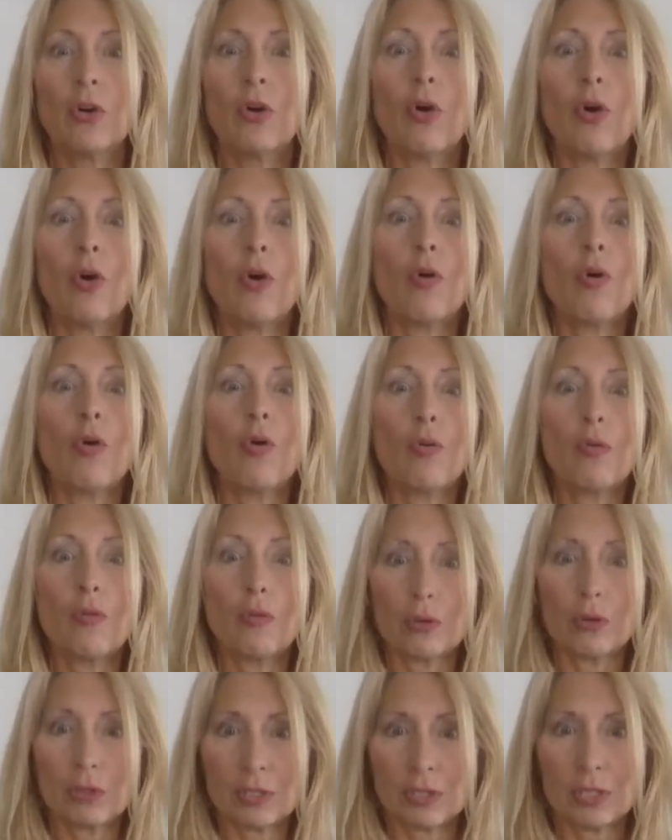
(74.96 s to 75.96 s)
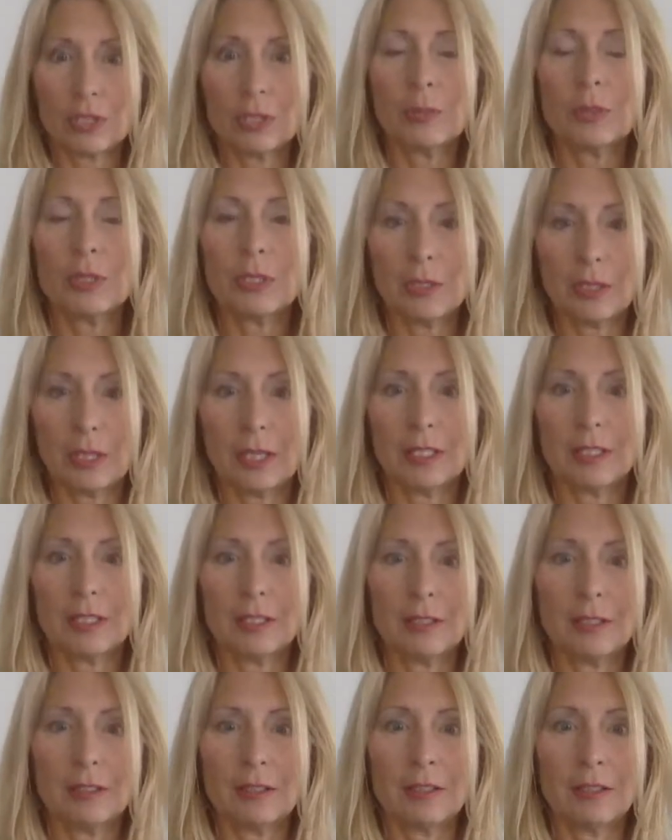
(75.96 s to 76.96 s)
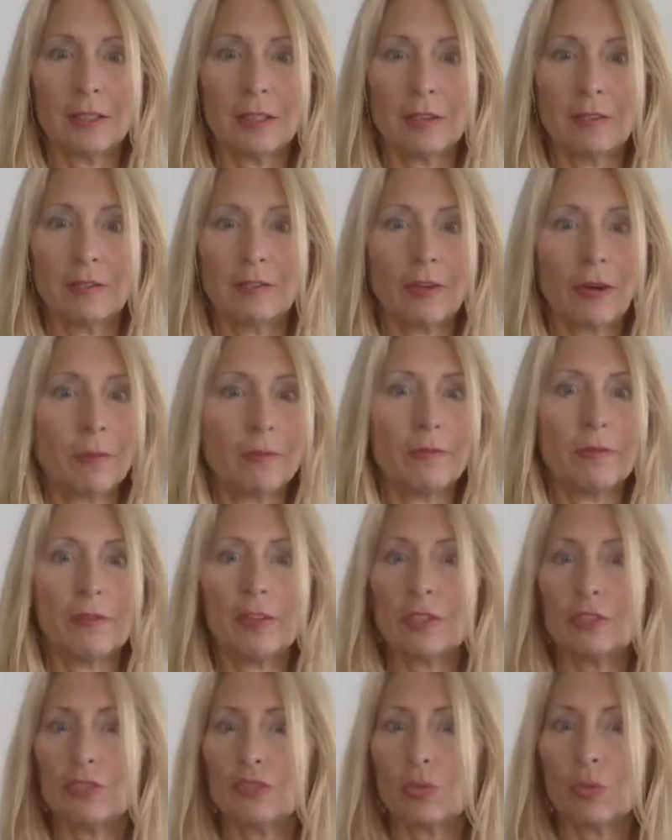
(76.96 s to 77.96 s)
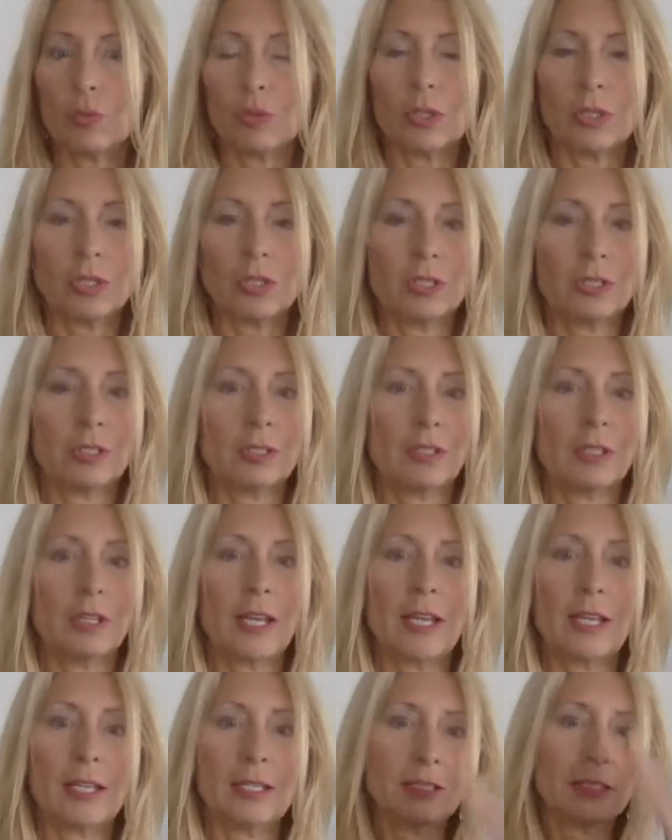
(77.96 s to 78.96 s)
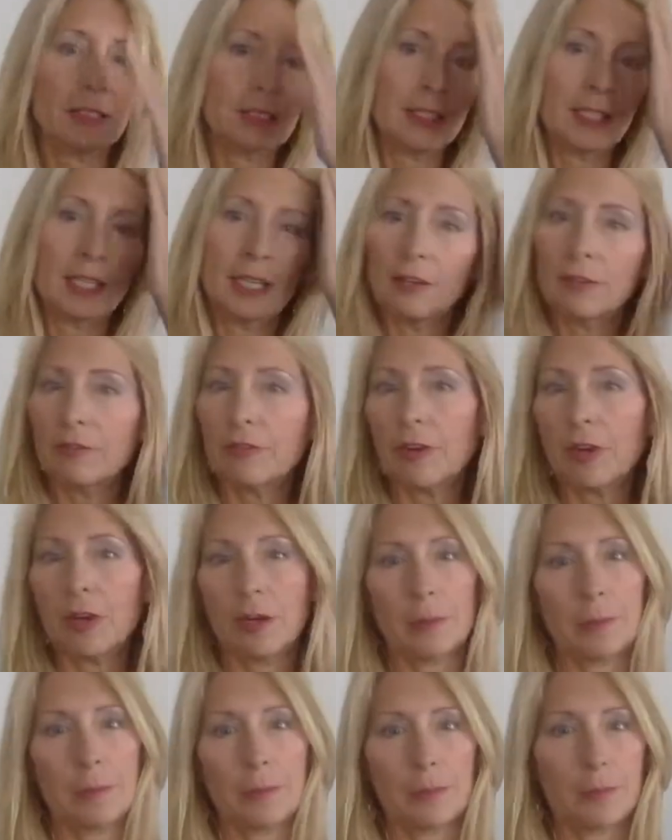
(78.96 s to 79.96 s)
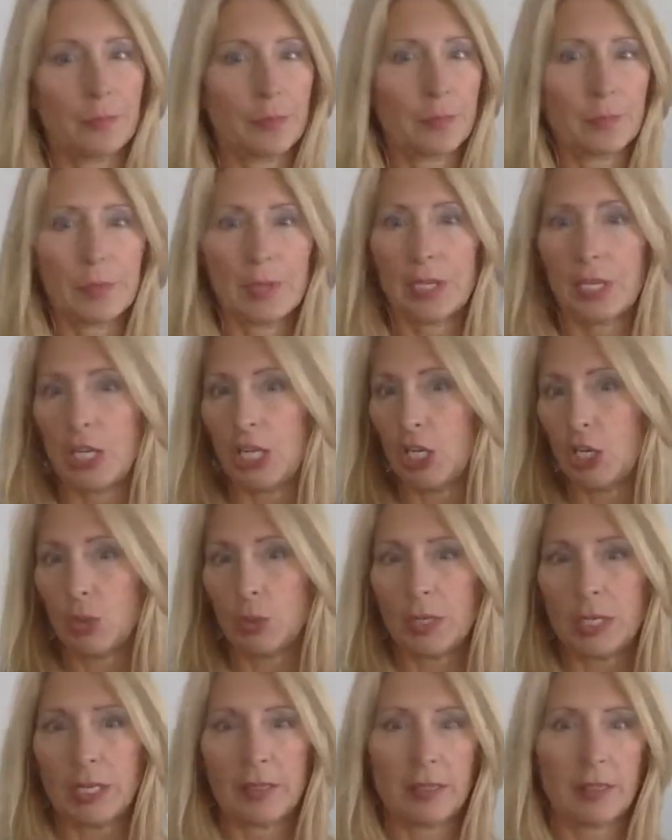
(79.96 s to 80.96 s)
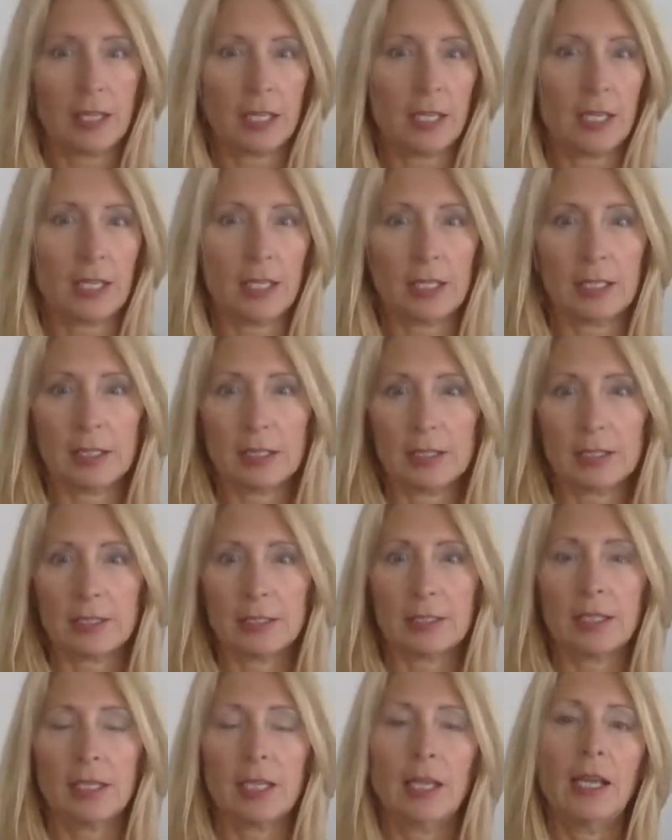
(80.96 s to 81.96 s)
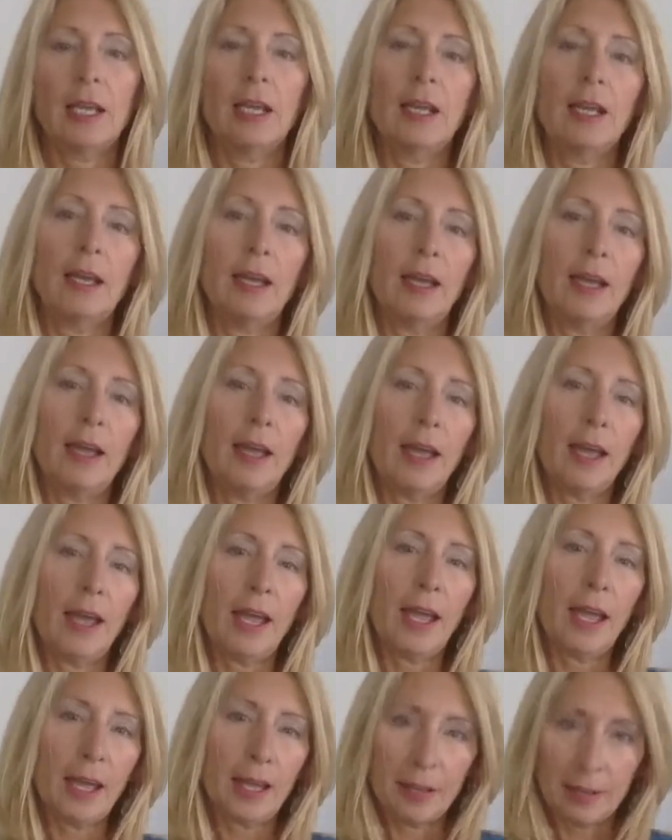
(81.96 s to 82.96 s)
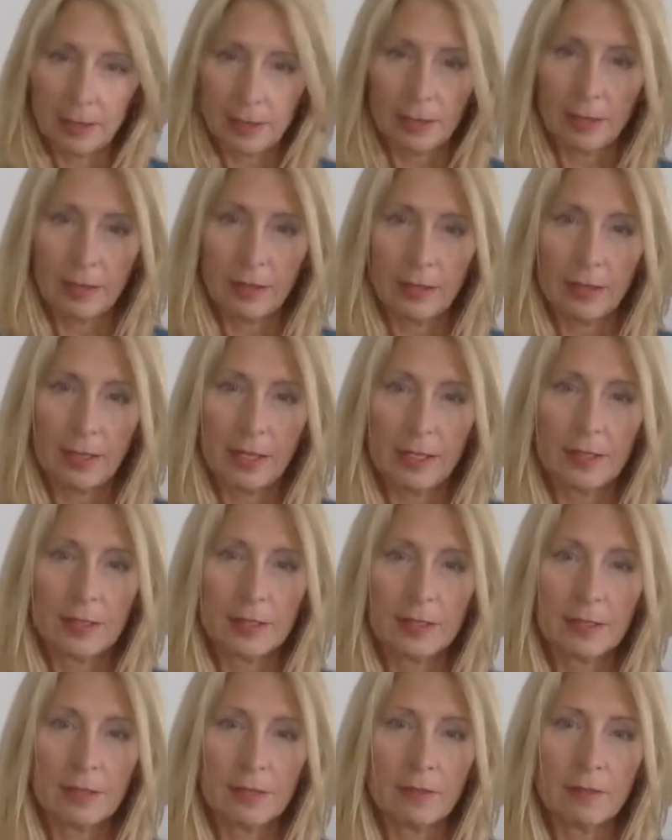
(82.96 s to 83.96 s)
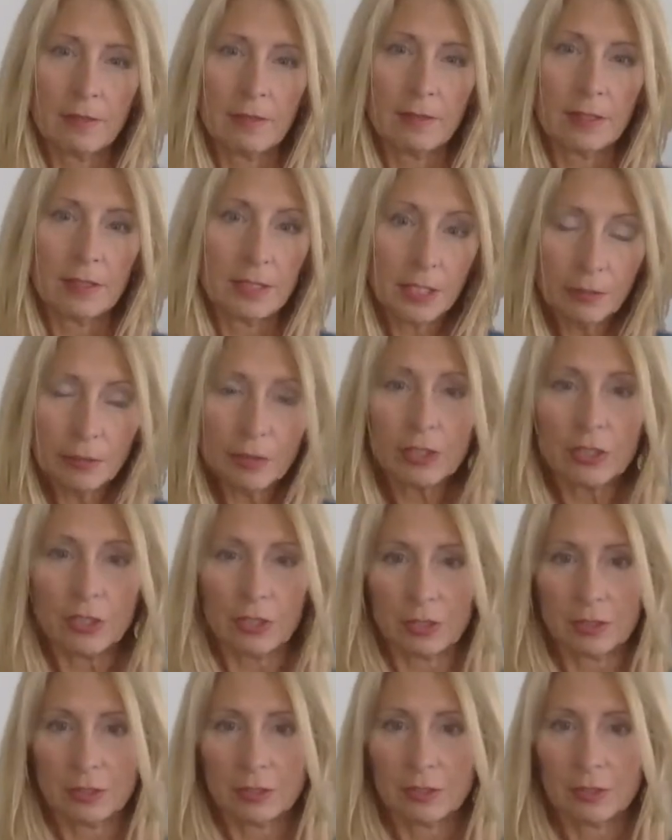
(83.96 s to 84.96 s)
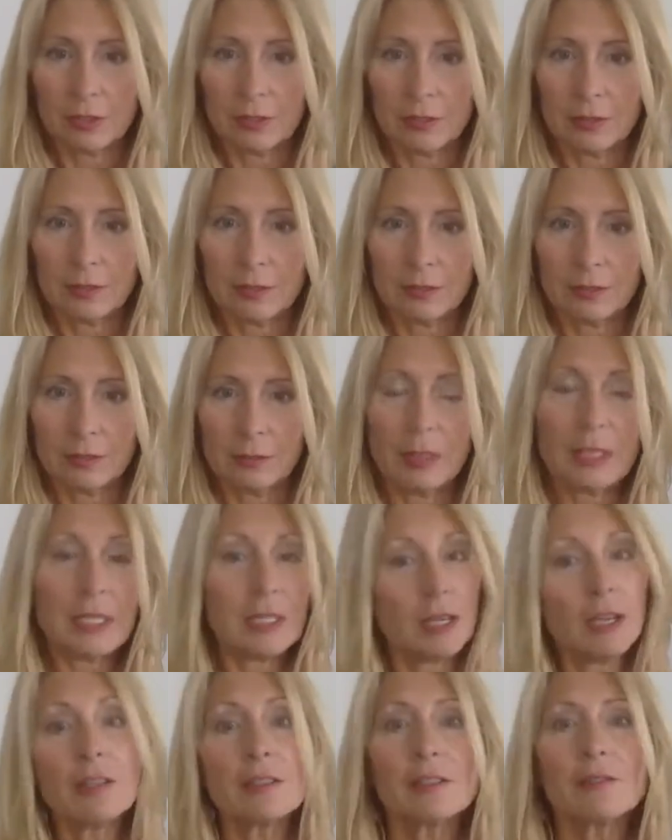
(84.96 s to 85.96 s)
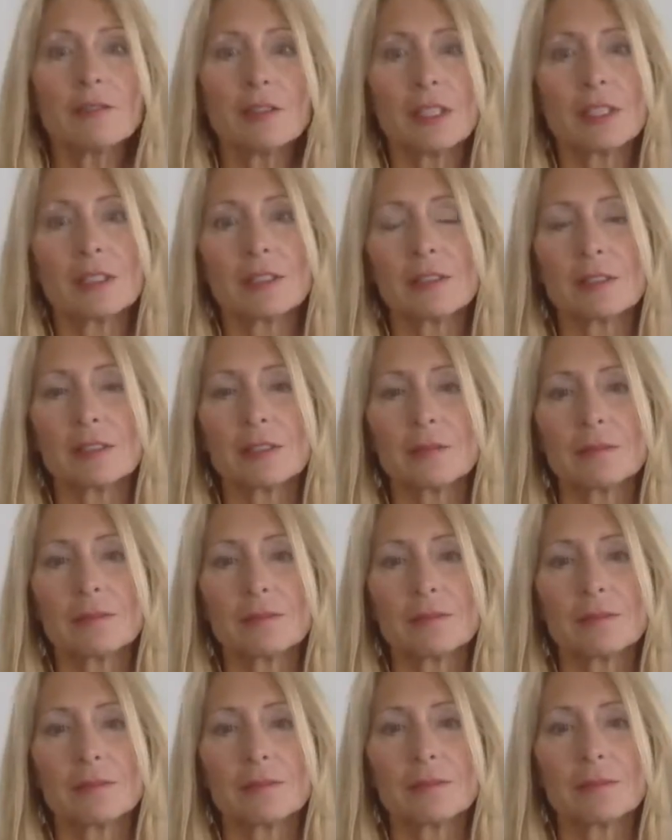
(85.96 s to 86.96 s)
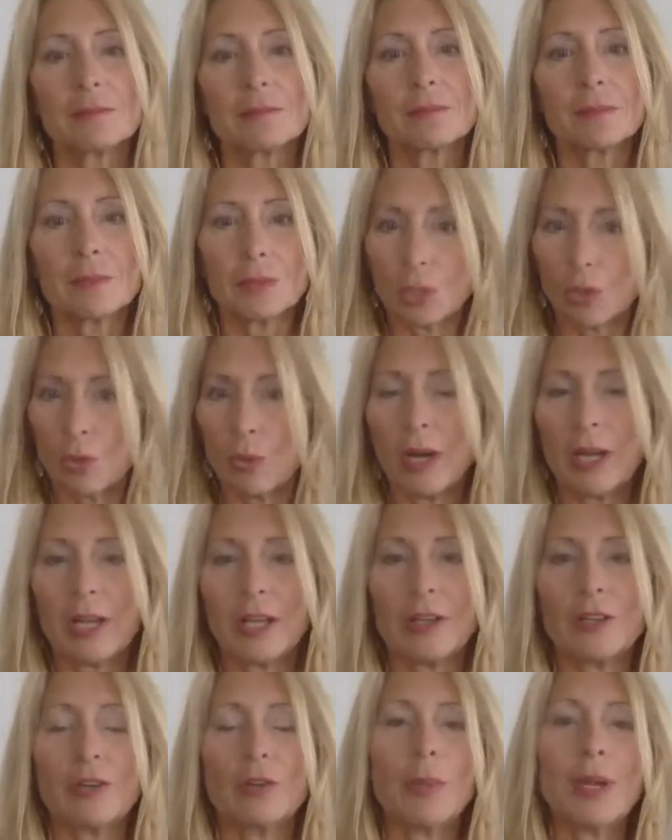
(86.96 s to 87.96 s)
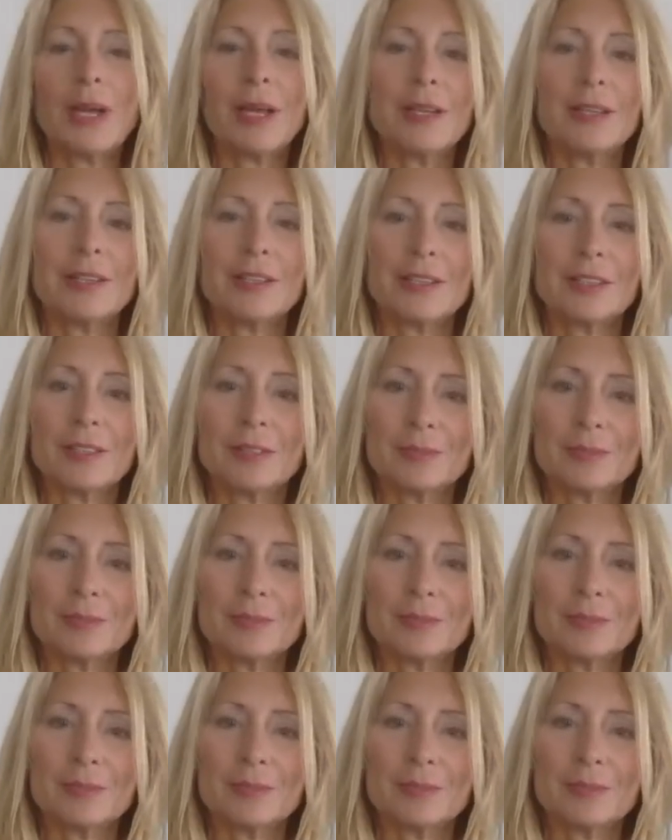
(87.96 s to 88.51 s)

overstimulated from visual and from hearing things, and it's difficult because of this to quiet your mind.